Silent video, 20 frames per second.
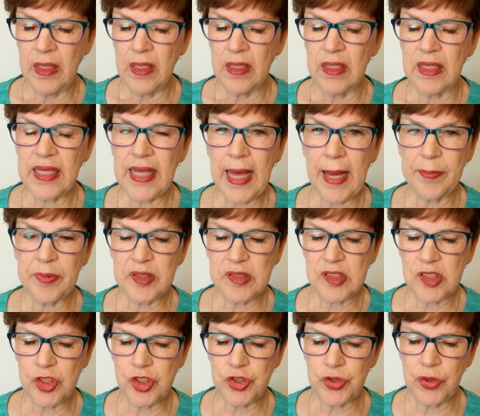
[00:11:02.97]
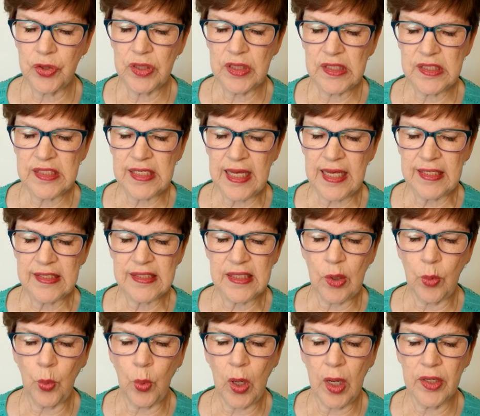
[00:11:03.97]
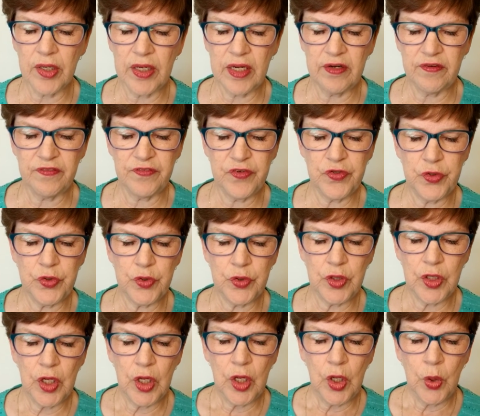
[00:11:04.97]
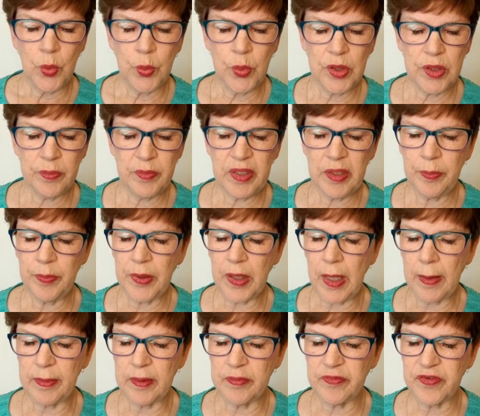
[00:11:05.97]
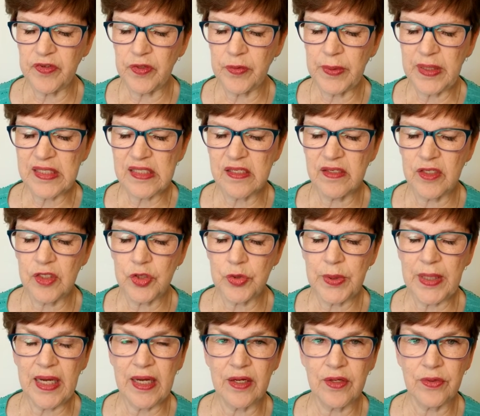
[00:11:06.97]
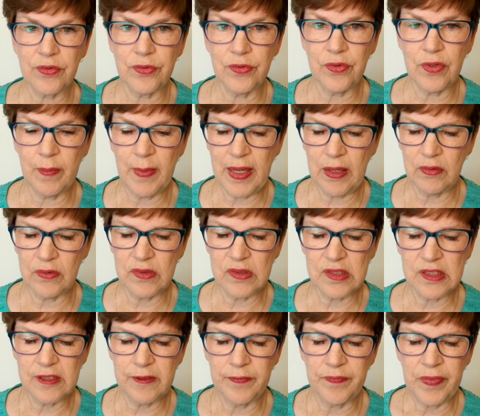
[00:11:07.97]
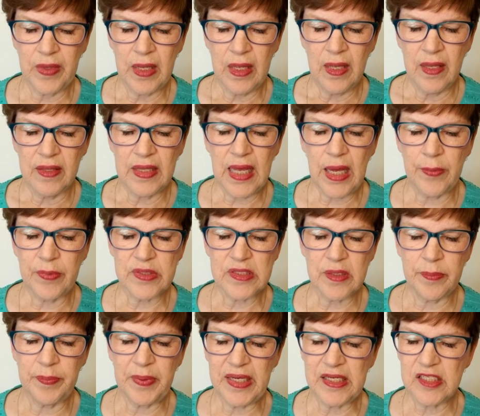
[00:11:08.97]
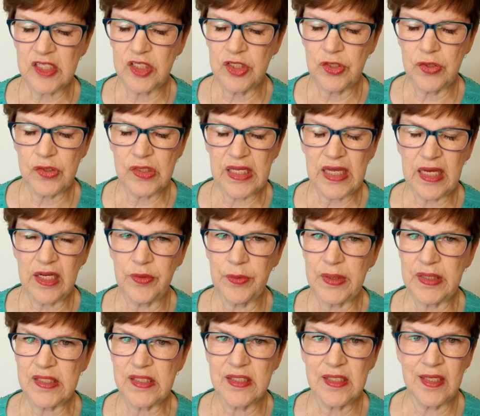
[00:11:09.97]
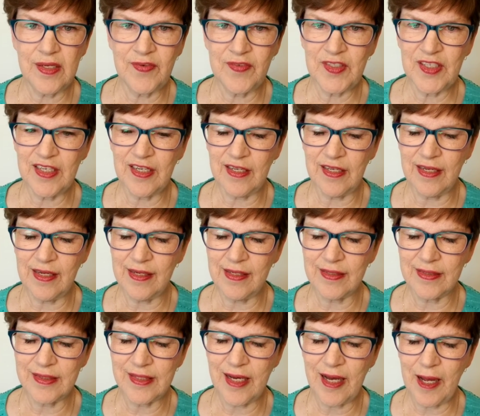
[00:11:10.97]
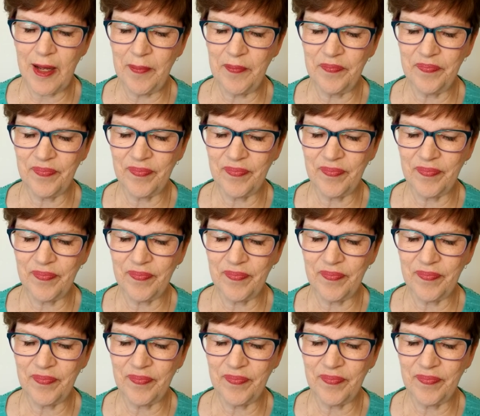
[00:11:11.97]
The captains assured the Saints that water and food wouldn't be a problem for the rest of the trek through the mountains. That was the best news they had received in a long time.